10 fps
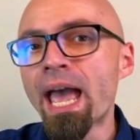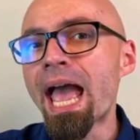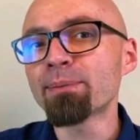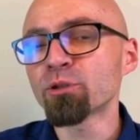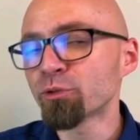
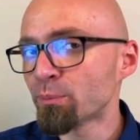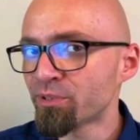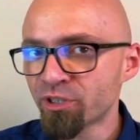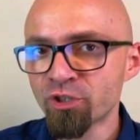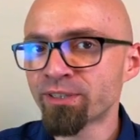absolutely
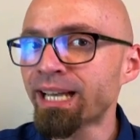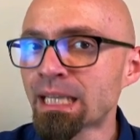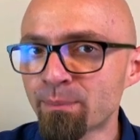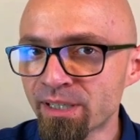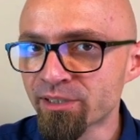positioned
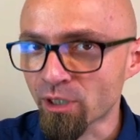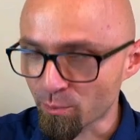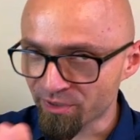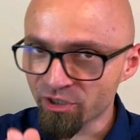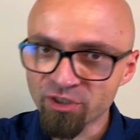elements are
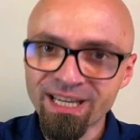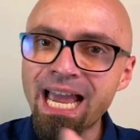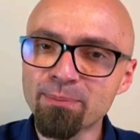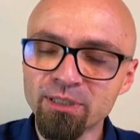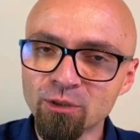positioned
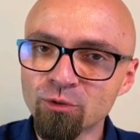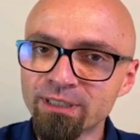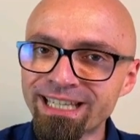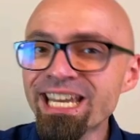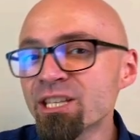
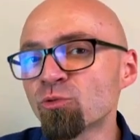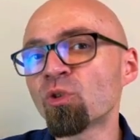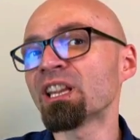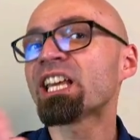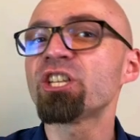absolutely in
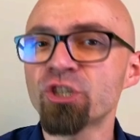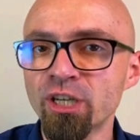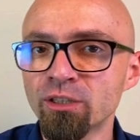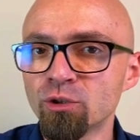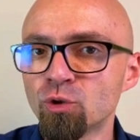
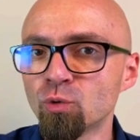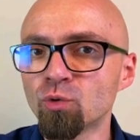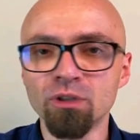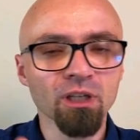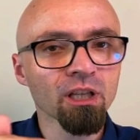relation to
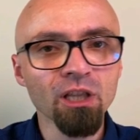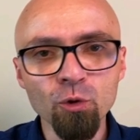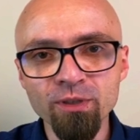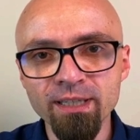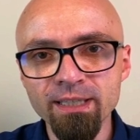the
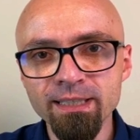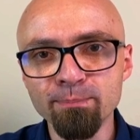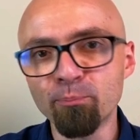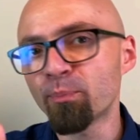closest